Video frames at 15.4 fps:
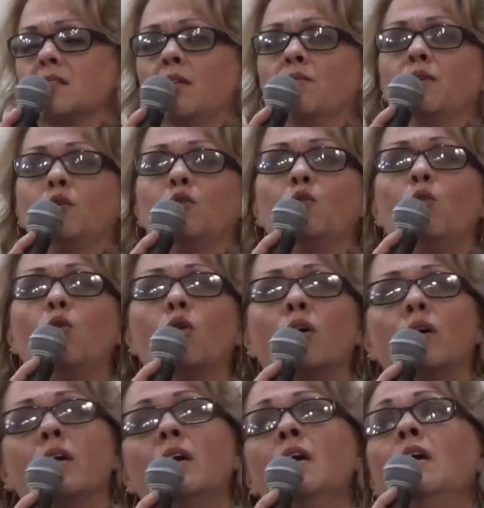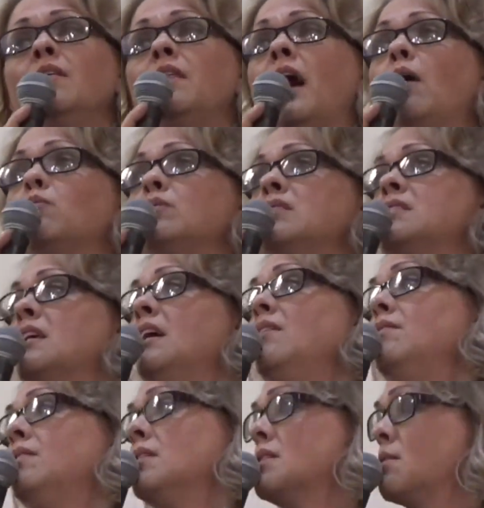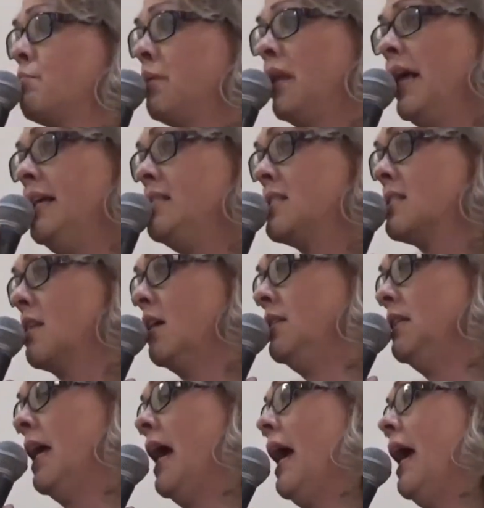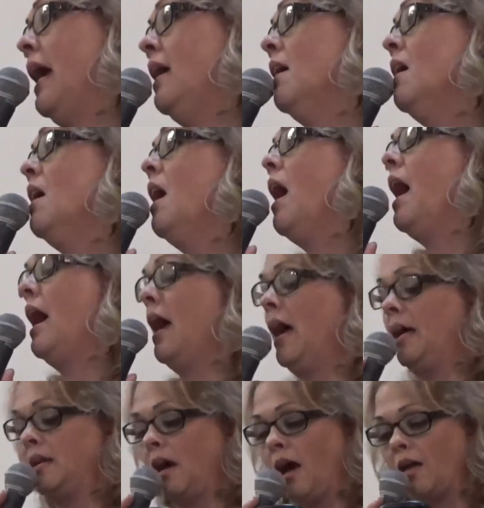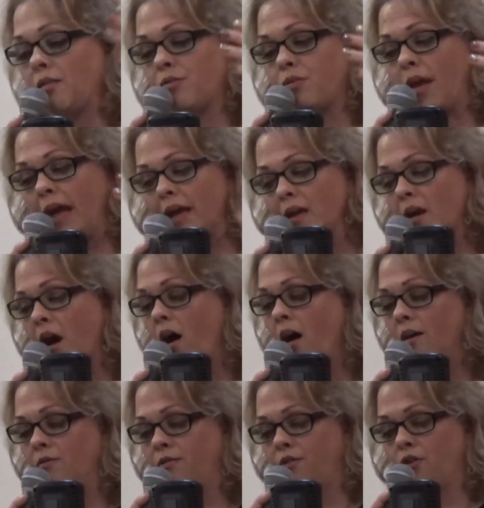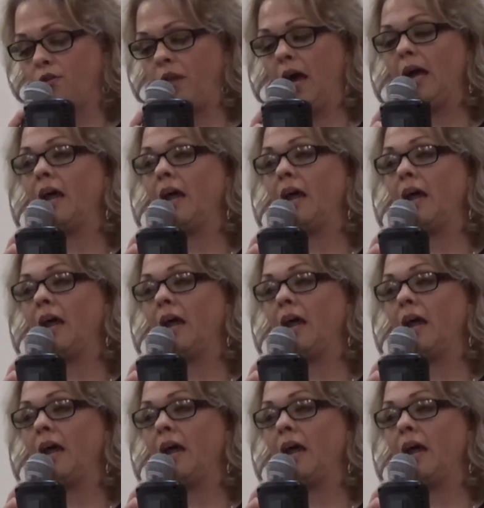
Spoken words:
of the Lord that was in this place Sunday. And I thank God for that.